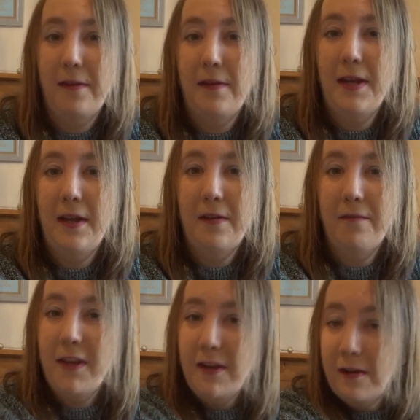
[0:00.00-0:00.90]
the other
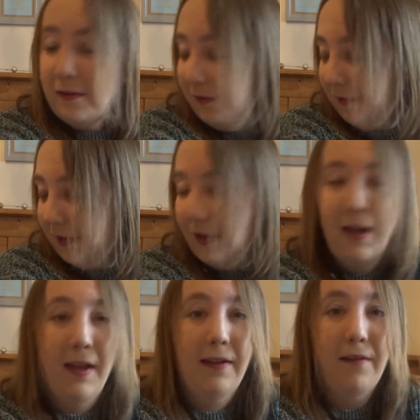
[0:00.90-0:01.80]
videos,
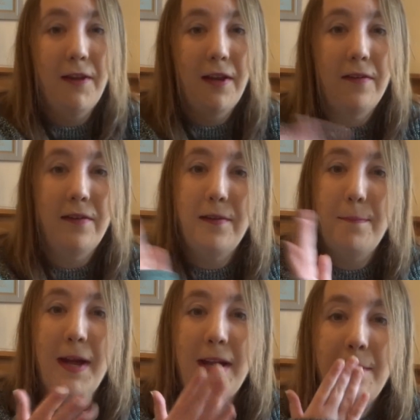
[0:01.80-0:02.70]
and love you lots.
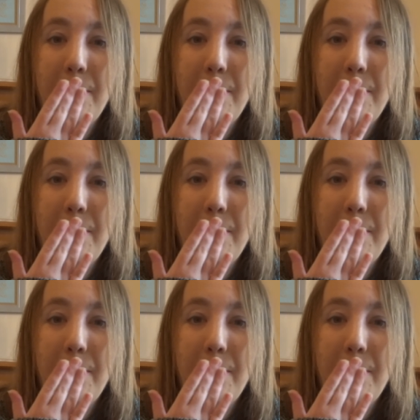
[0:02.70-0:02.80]
Bye!